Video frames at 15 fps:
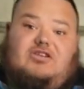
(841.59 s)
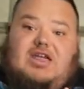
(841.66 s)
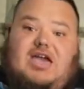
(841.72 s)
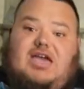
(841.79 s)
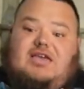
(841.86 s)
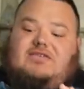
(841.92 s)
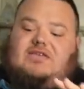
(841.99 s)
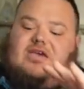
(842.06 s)

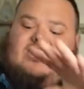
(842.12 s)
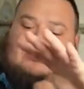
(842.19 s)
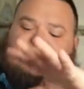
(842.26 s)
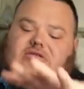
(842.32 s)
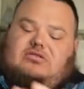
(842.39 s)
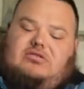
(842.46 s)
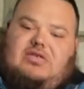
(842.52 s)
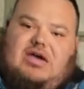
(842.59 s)
days
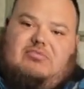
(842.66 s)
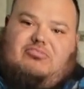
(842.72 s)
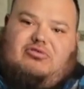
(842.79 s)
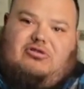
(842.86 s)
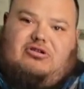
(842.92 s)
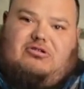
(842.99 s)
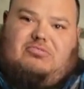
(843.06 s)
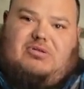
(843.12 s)
to that
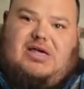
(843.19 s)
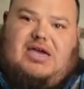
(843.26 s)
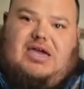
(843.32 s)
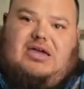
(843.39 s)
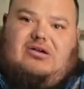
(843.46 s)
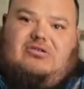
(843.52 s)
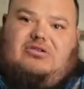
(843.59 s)
brooder plate or